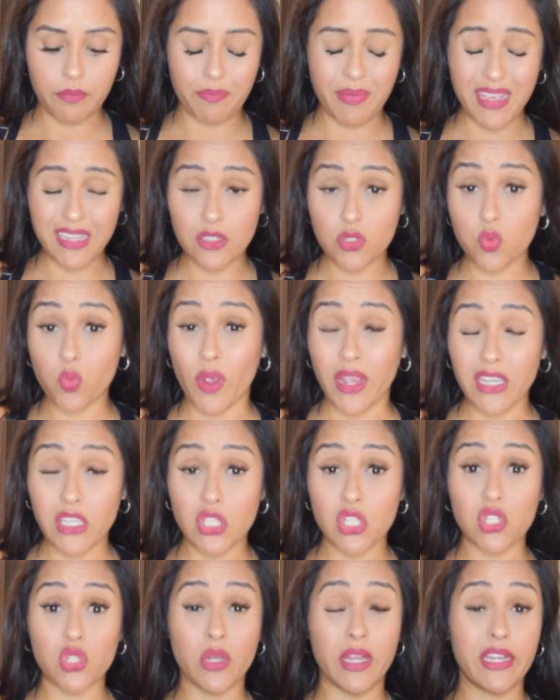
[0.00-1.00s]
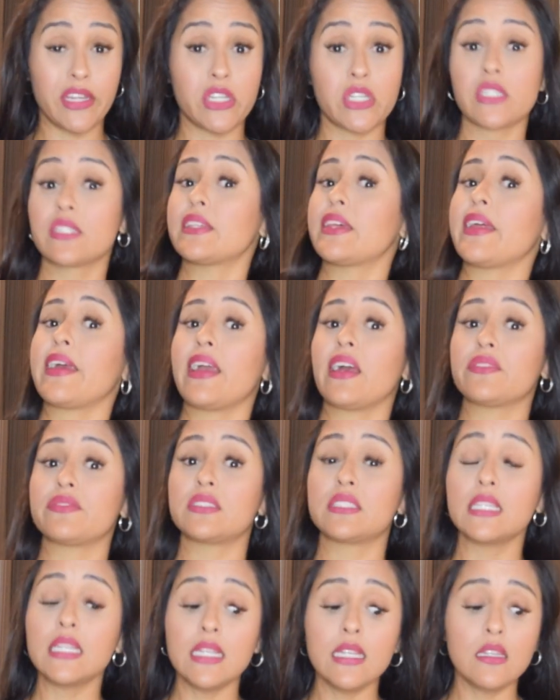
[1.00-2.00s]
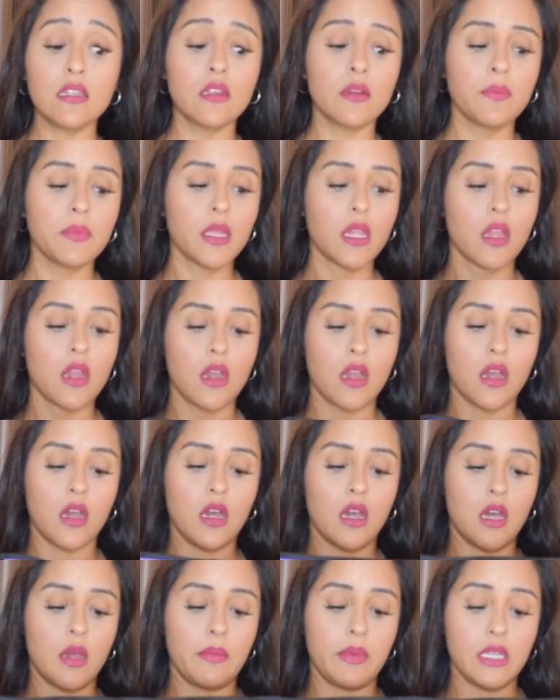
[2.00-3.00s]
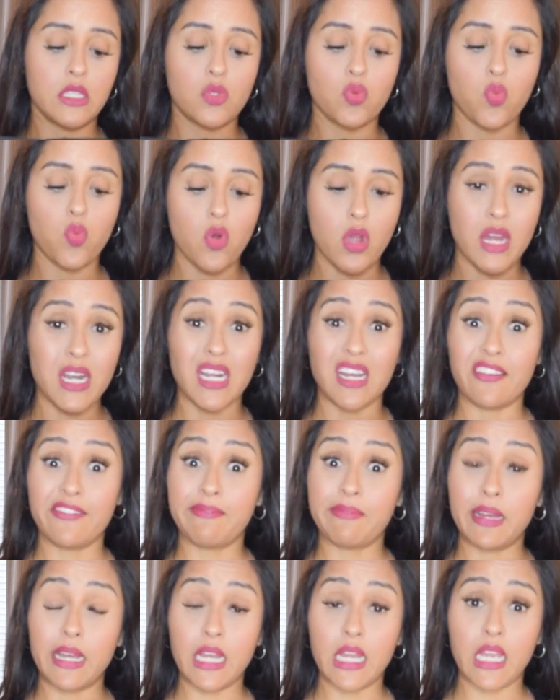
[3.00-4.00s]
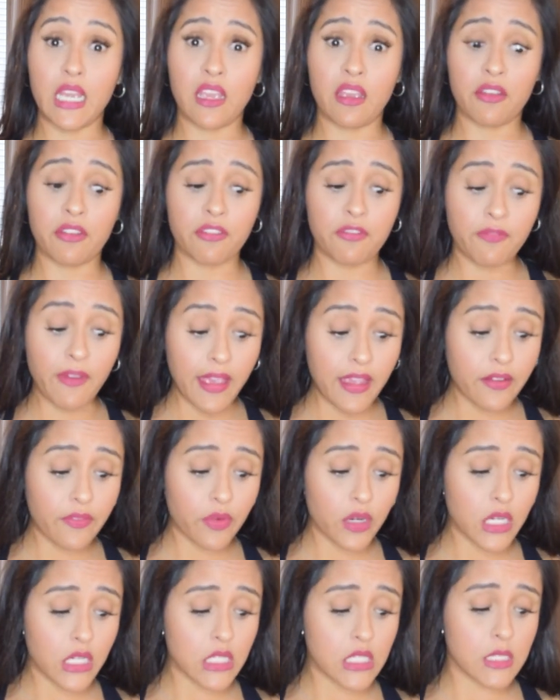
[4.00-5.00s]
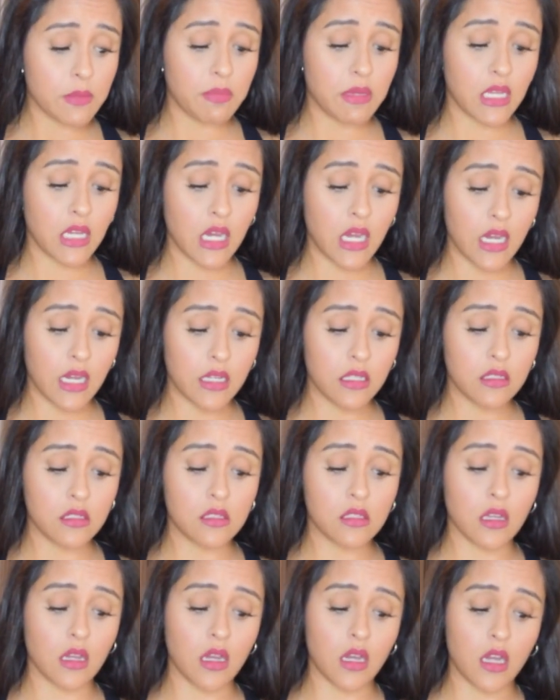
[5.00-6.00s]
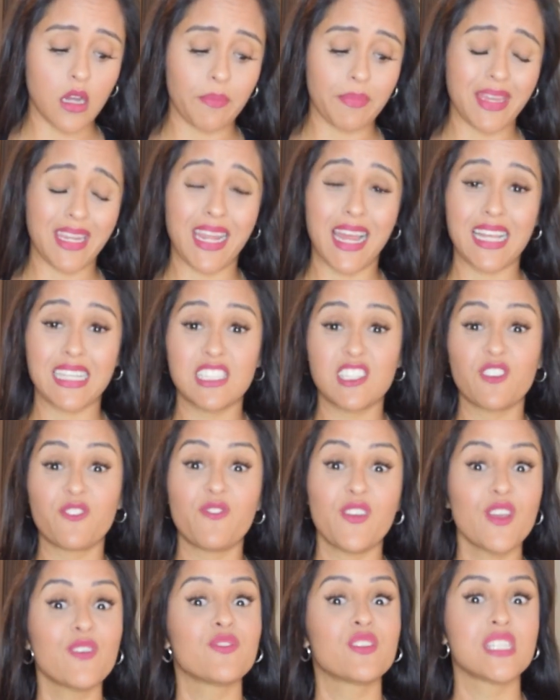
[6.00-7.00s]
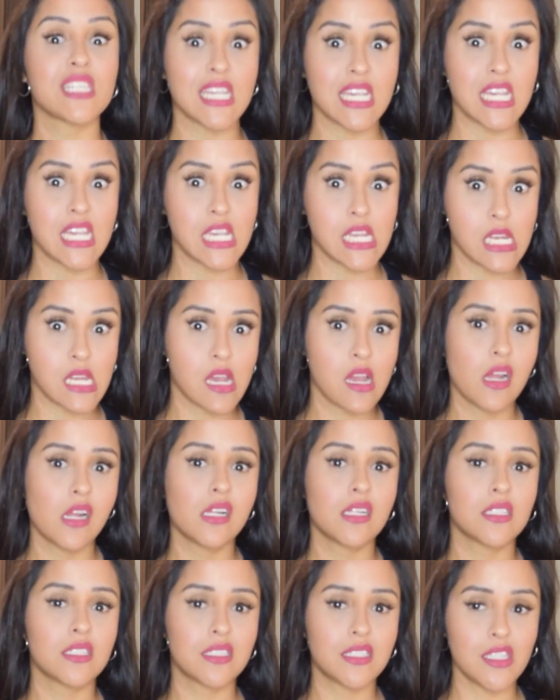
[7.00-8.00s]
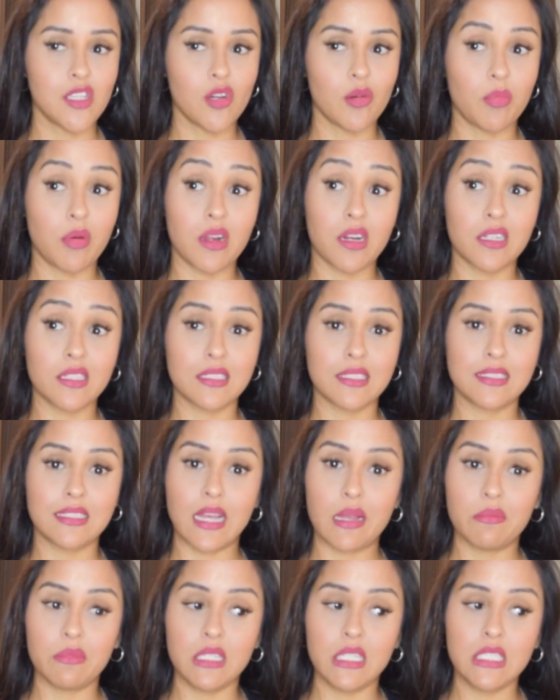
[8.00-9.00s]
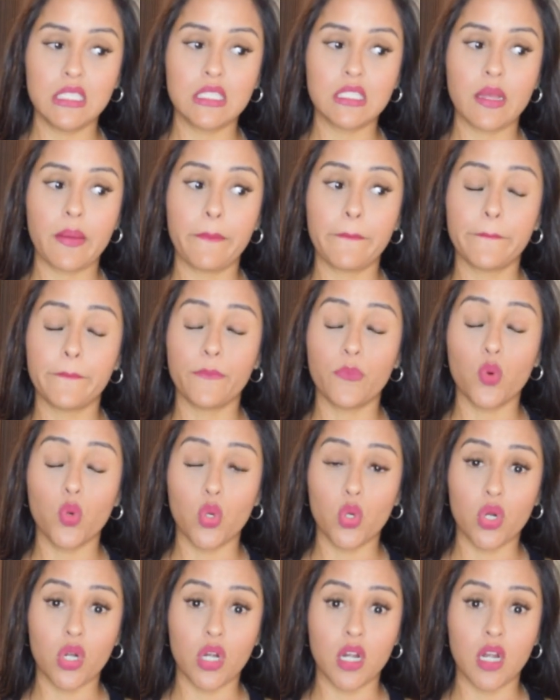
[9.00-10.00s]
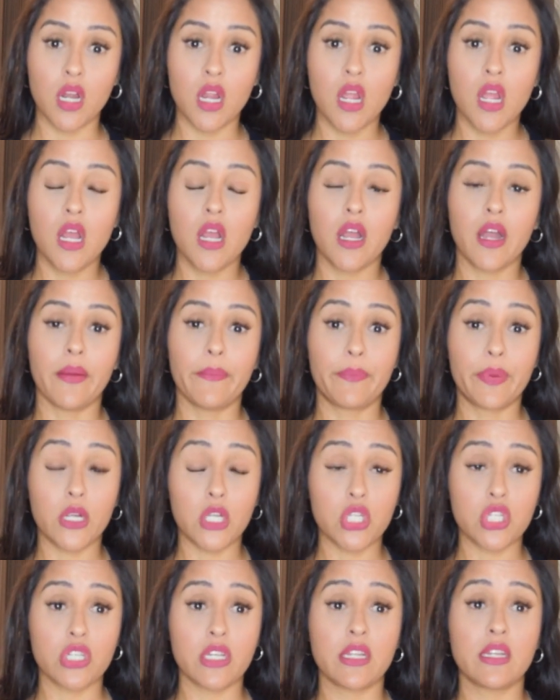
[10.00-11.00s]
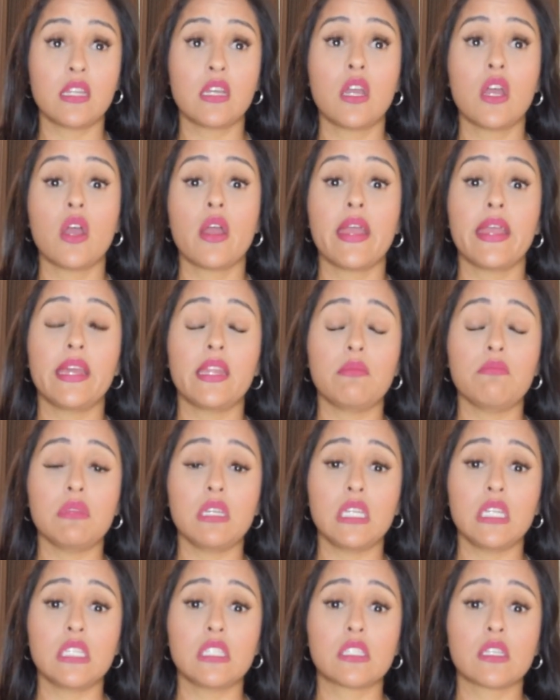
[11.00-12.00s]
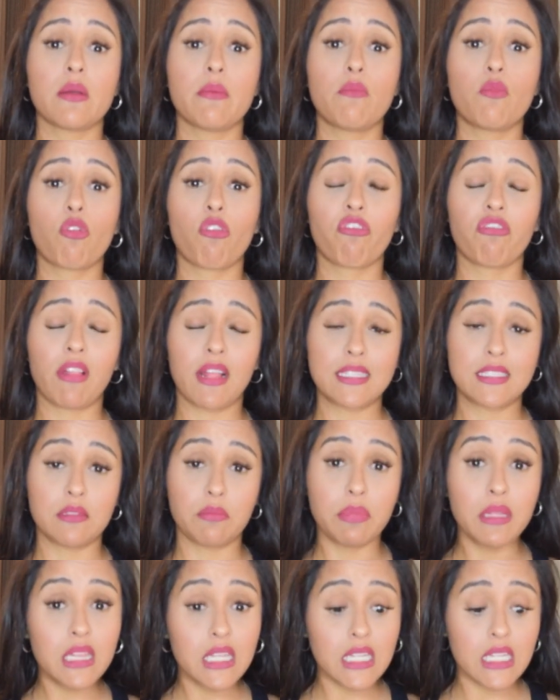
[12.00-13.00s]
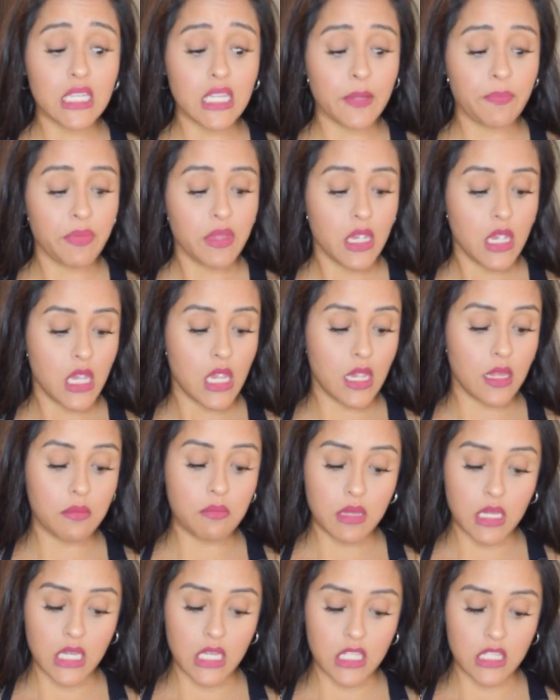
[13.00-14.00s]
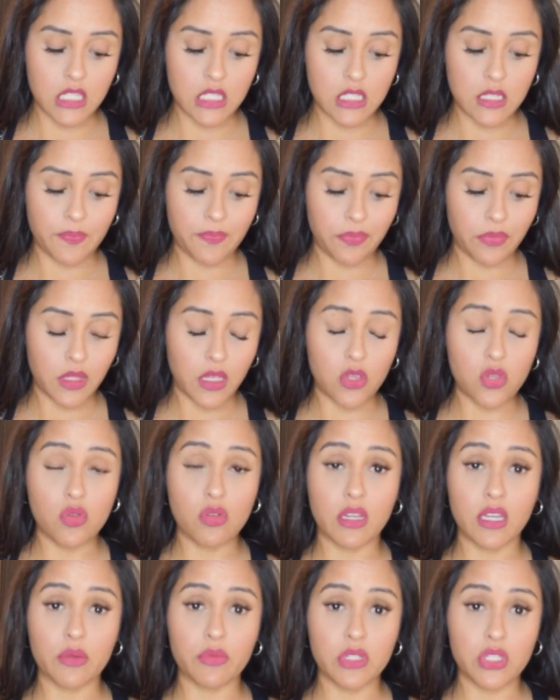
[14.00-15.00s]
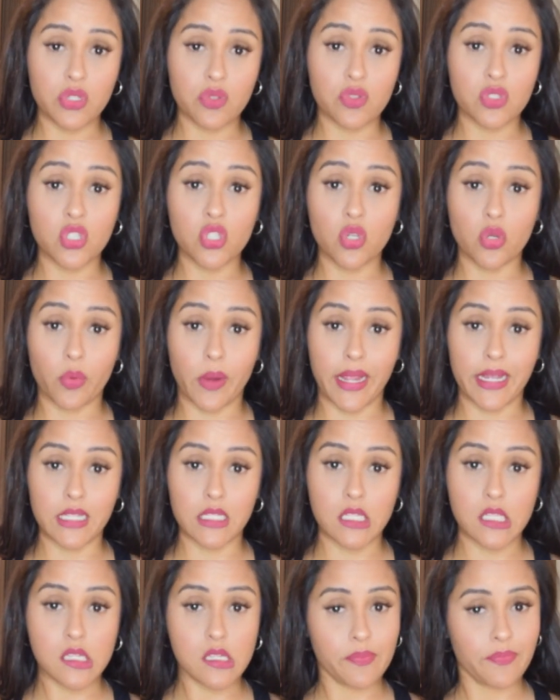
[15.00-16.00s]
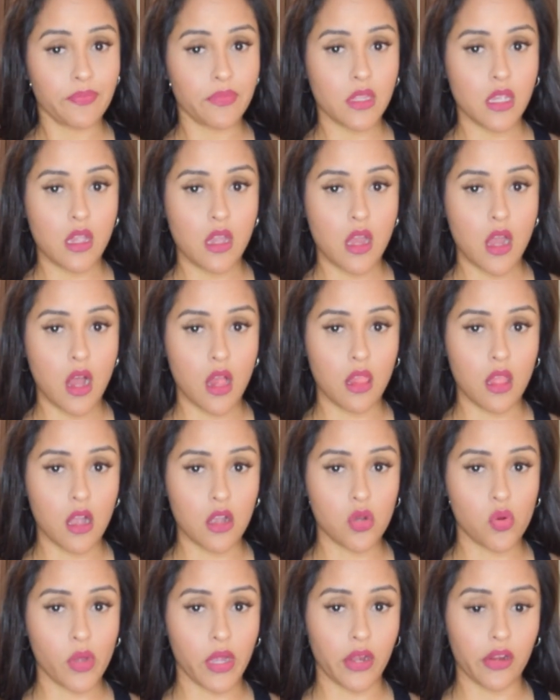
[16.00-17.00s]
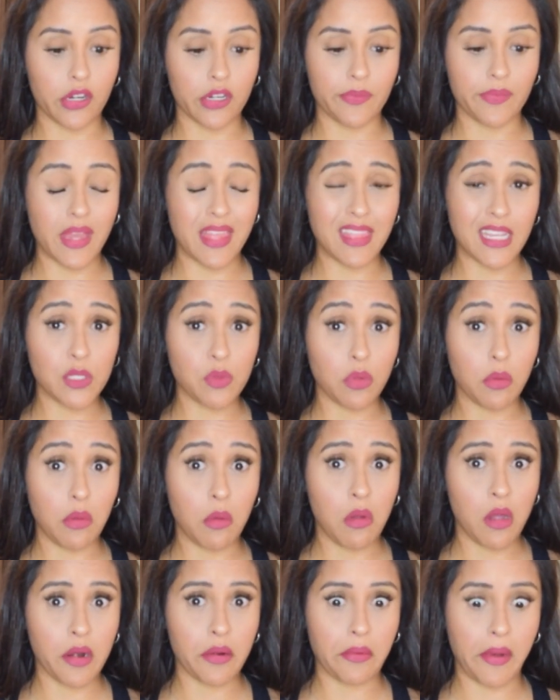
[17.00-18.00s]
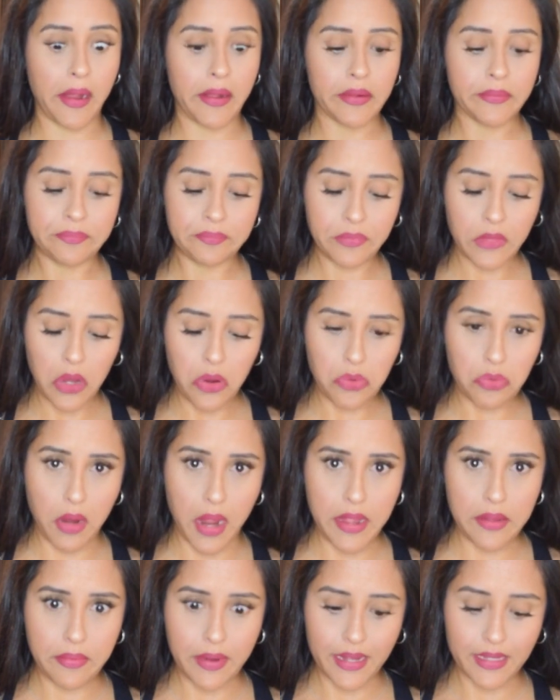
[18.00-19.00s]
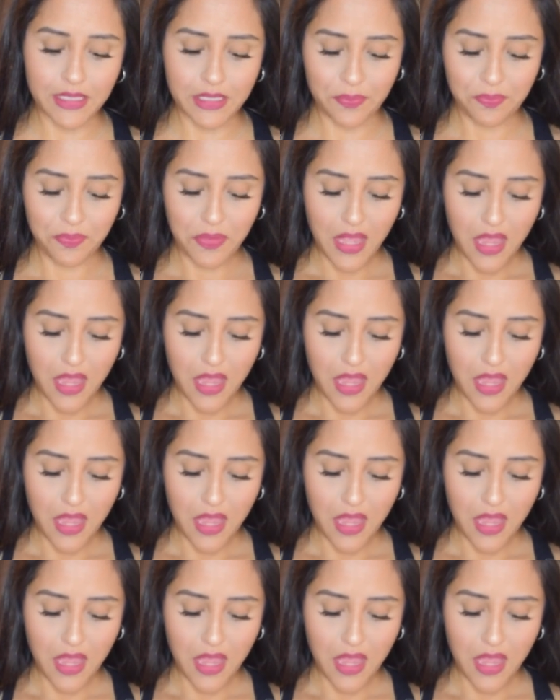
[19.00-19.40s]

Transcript: best waist trainers that I have seen. Um, it's one of my favorites because um, it has fifteen steel bars. That means more compression, it means more flexibility, it means you can reduce your waist a lot quicker, and that's what we want, right? Right, right?